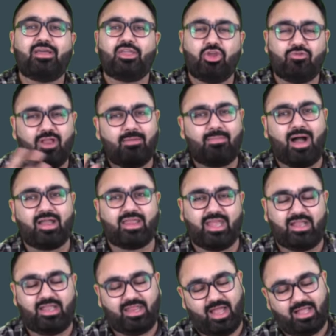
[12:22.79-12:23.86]
You will mark
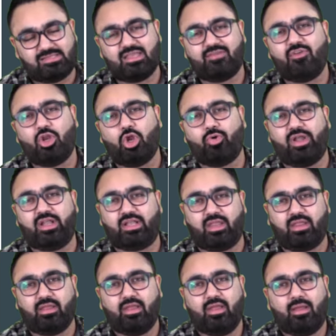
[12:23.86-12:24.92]
80 answers if you know
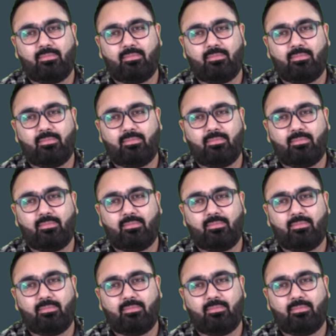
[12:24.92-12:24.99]
80.